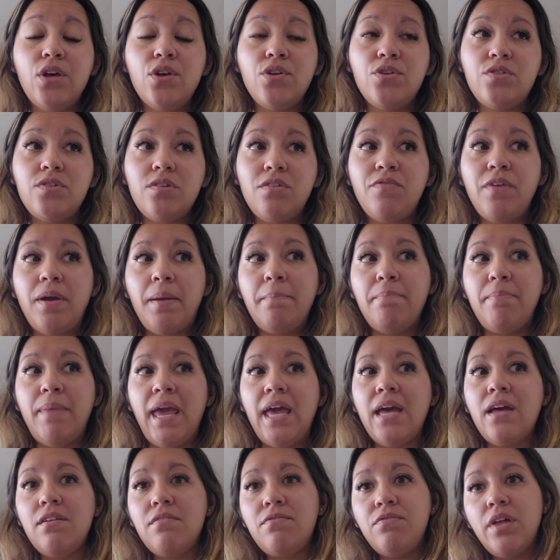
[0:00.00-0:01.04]
So if I
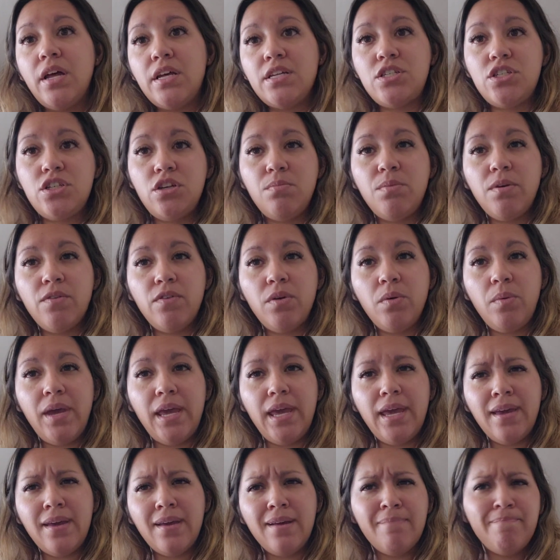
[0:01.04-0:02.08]
make a floss tube every
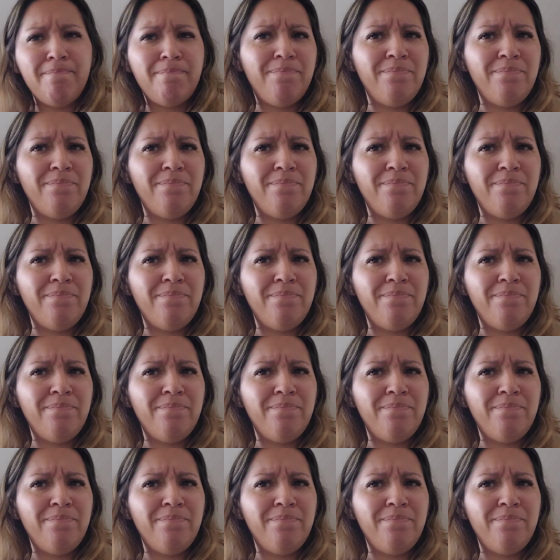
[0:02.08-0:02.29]
week,